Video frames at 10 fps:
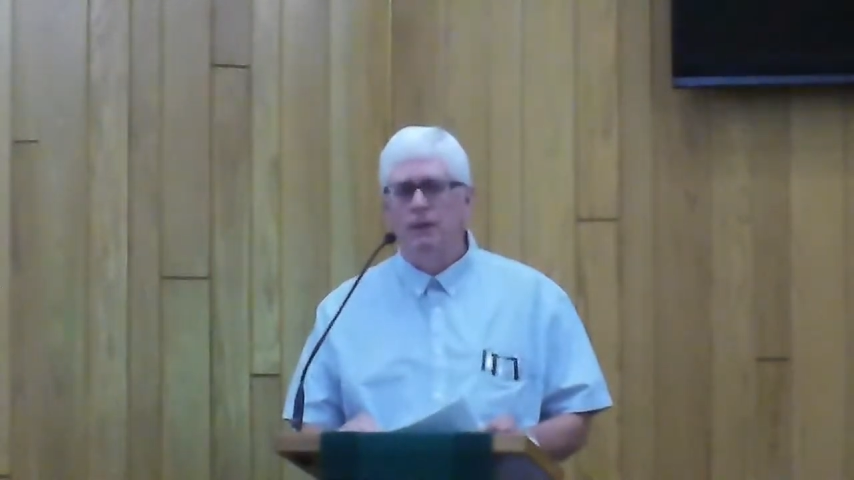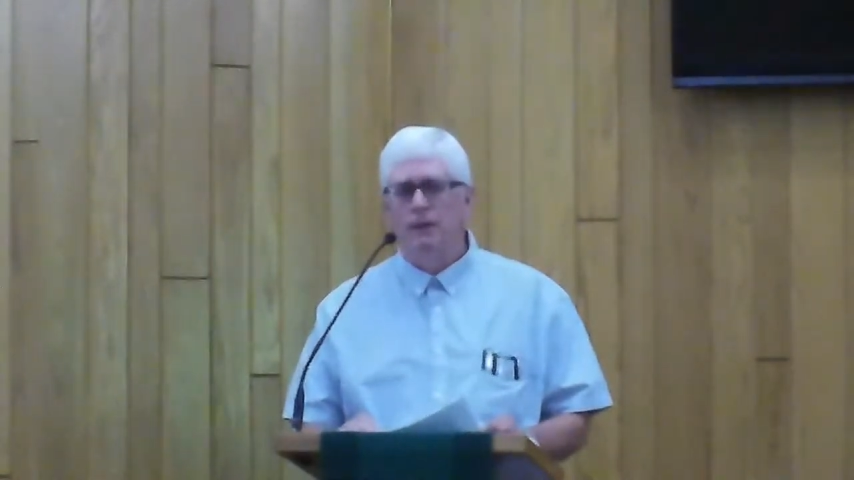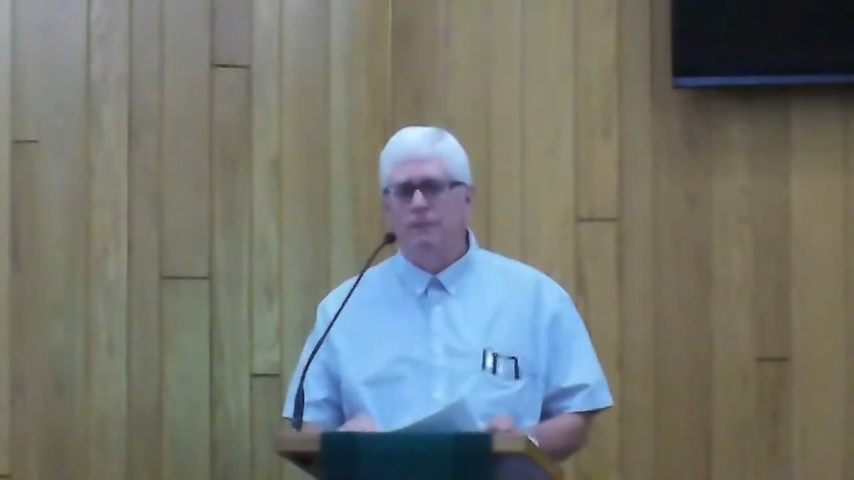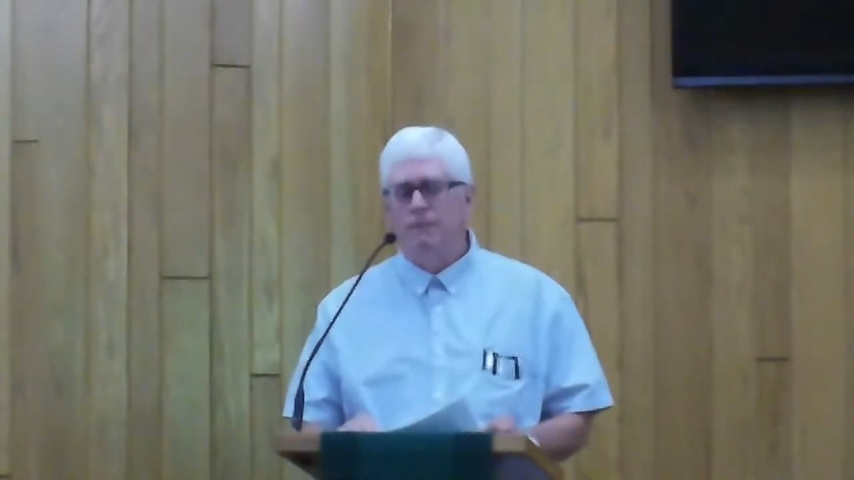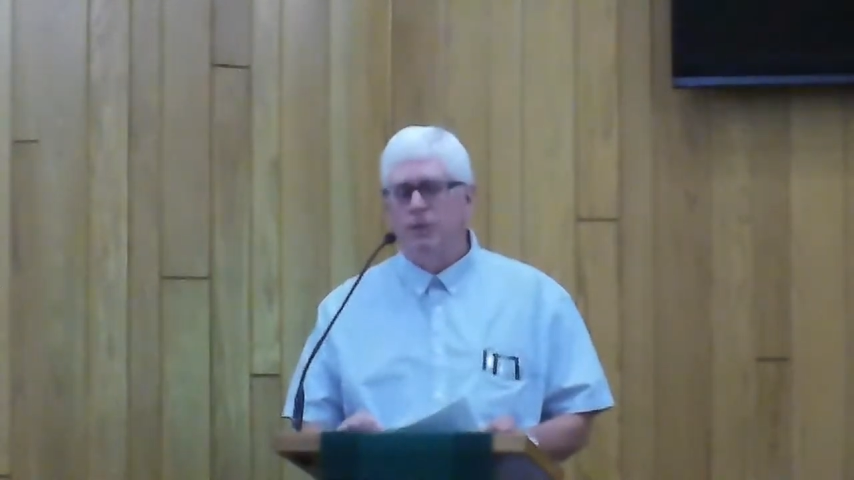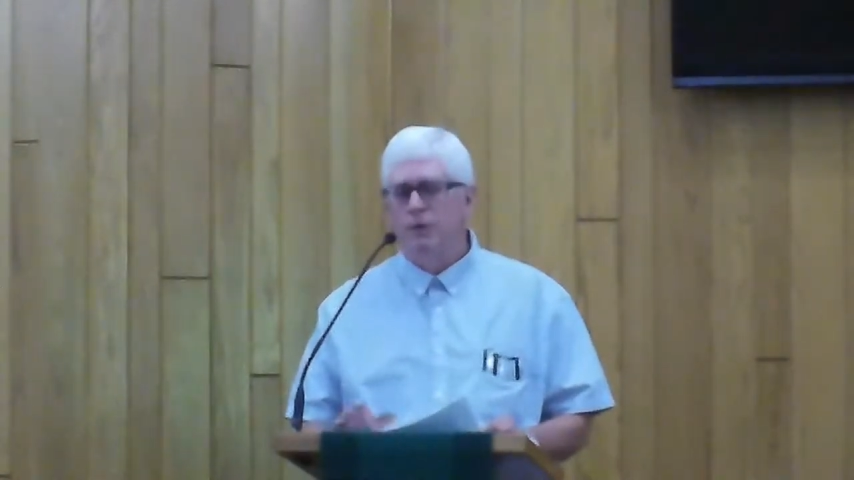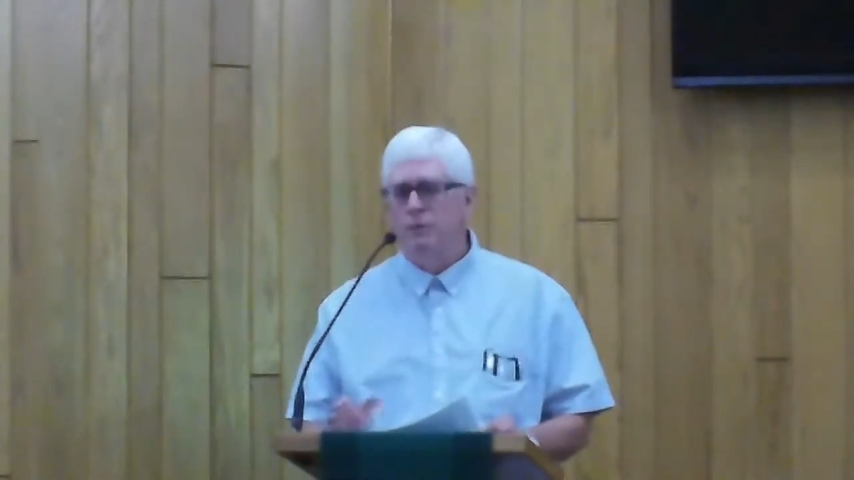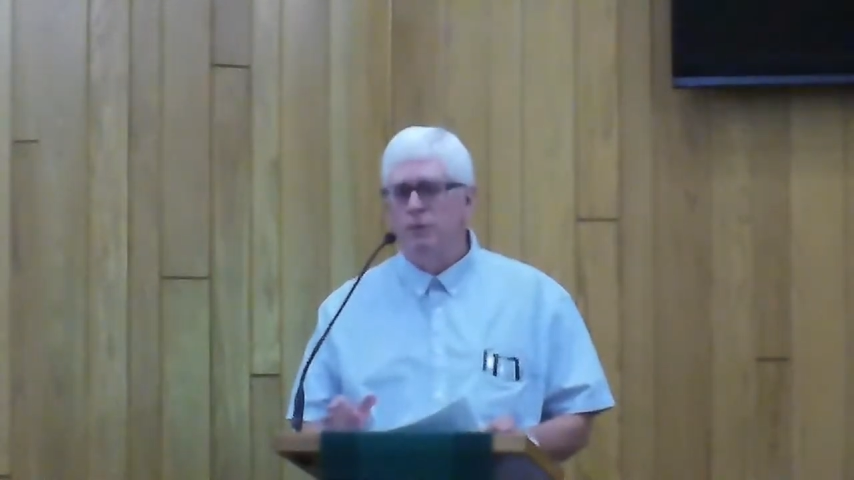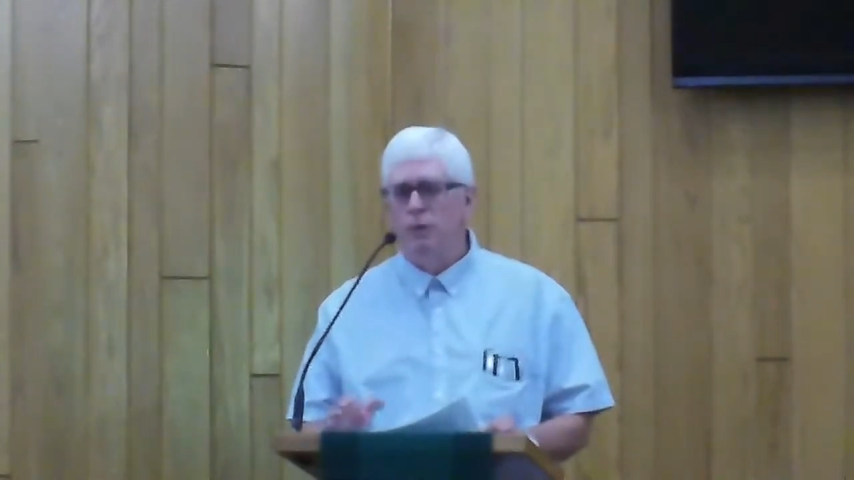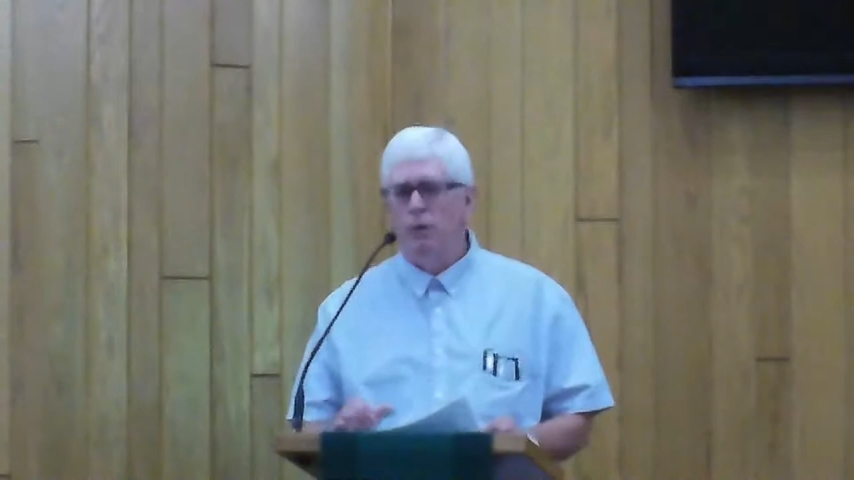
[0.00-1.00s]
Those of you
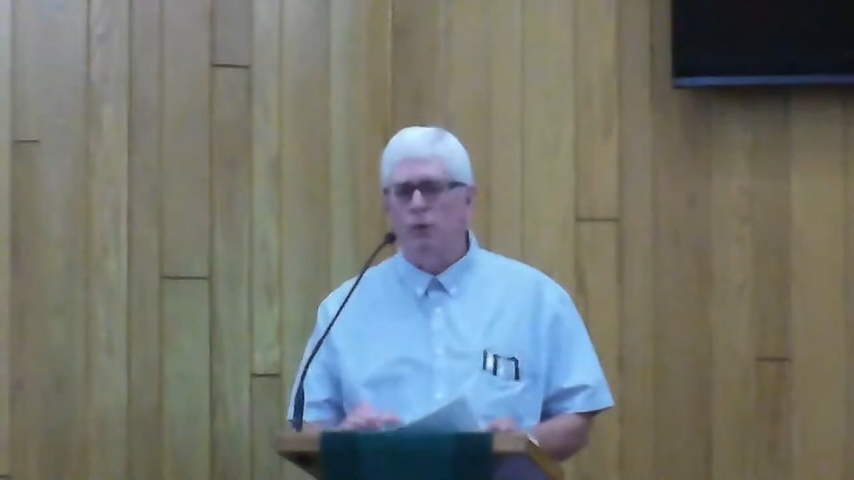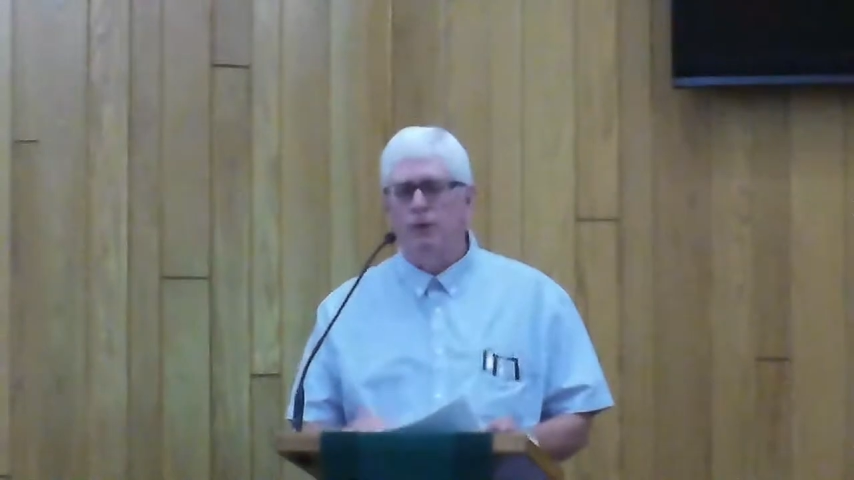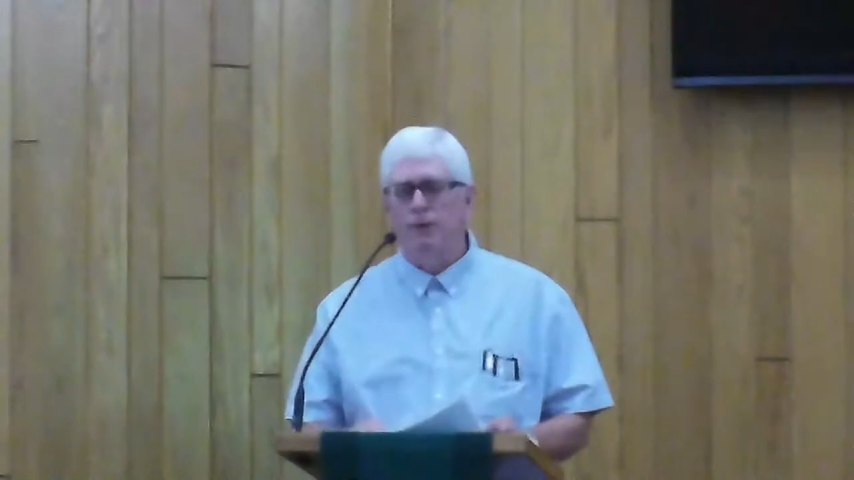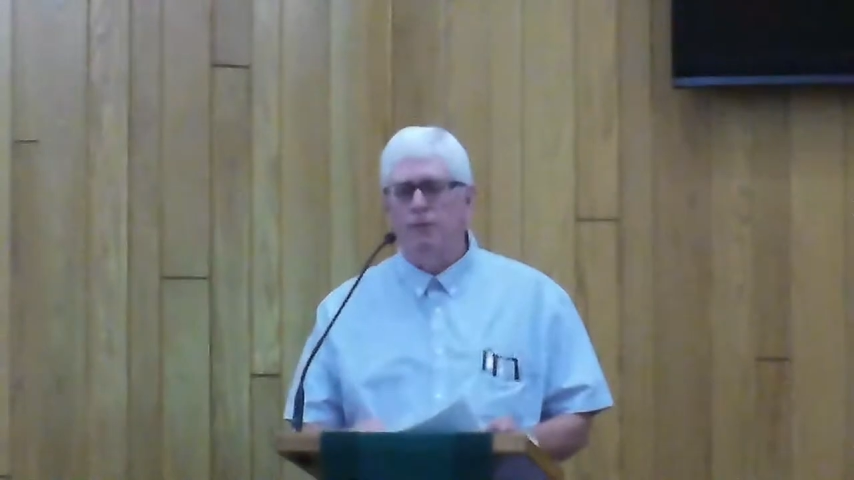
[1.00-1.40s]
who are old enough, you